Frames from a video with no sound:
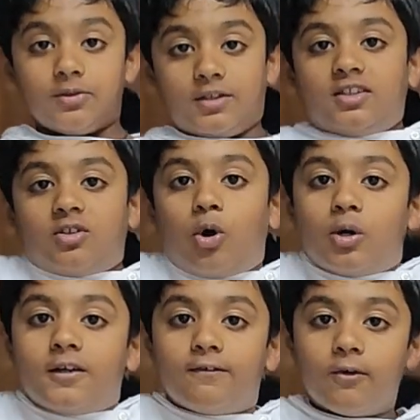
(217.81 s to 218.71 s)
uses Core
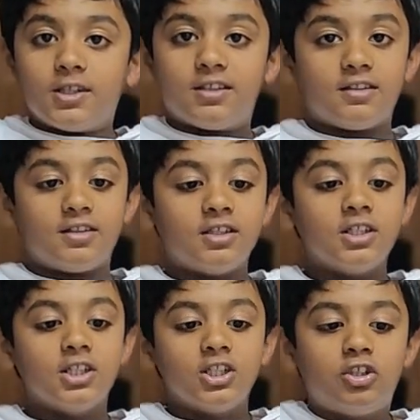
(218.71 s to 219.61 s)
Enforcer
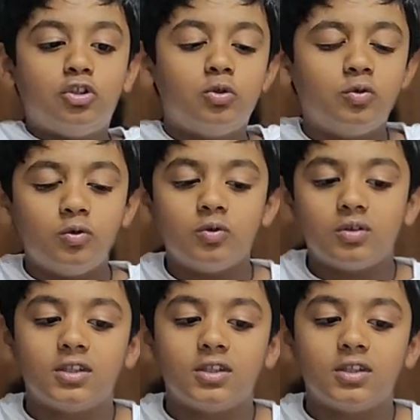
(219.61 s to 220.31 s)
to